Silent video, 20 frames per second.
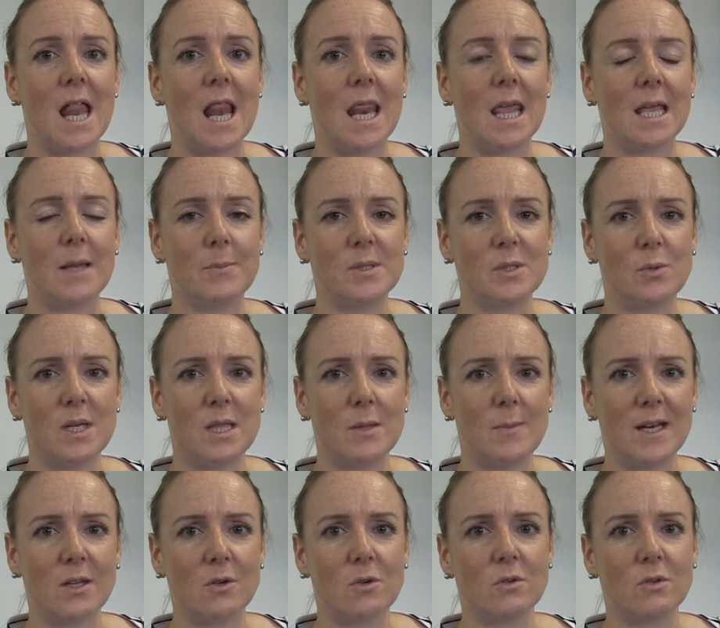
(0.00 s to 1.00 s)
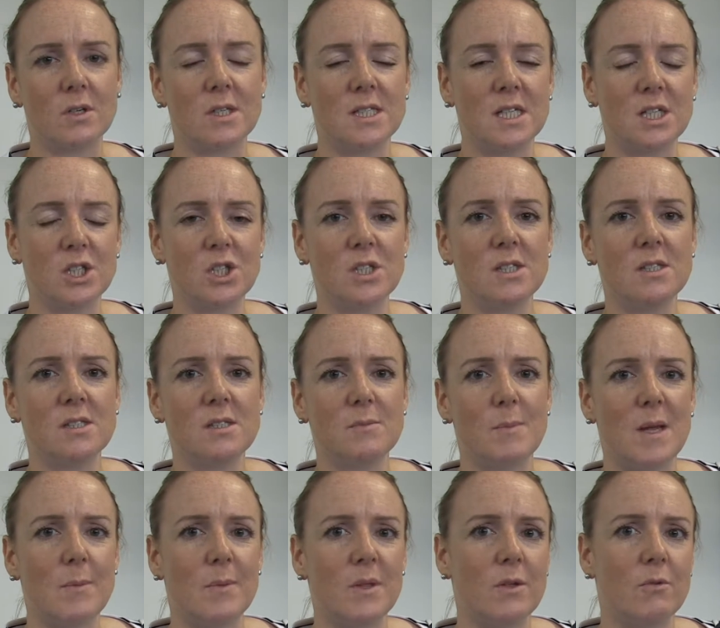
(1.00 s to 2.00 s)
link between the medical conditions,
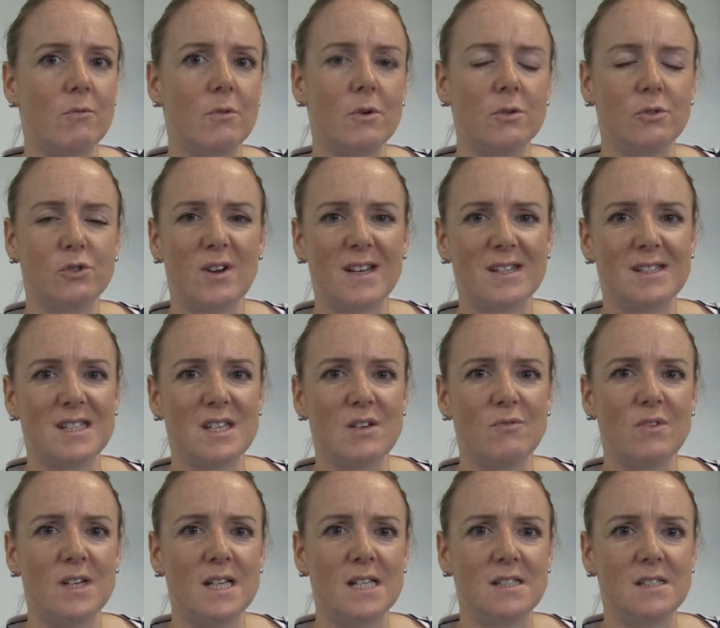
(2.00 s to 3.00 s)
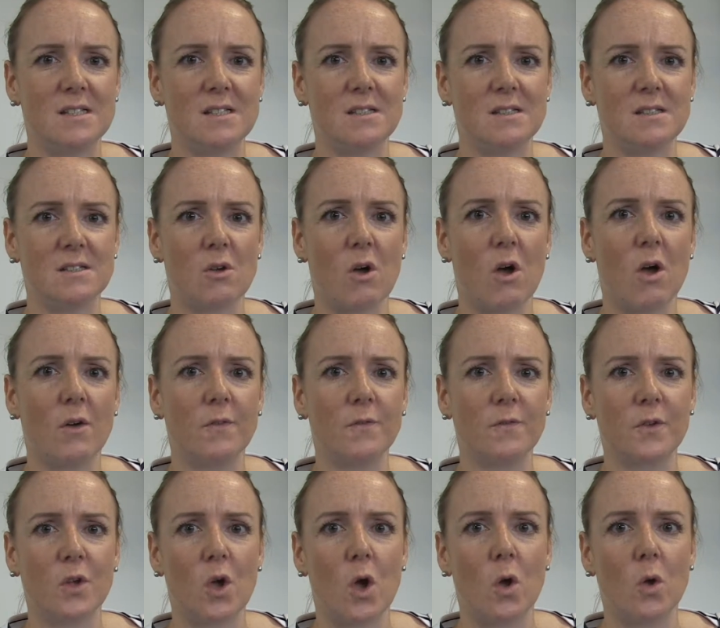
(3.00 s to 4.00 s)
maybe they're all transient reasons,
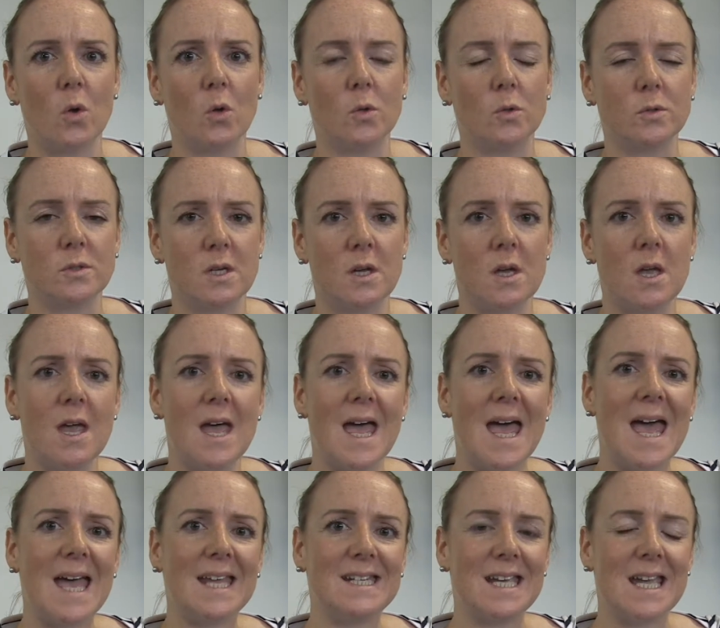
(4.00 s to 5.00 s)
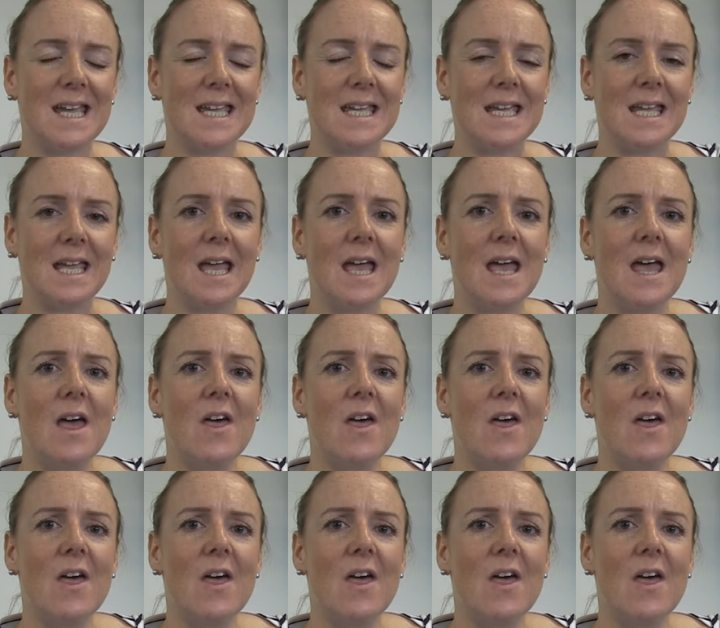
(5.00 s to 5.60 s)
cough, cold, headache,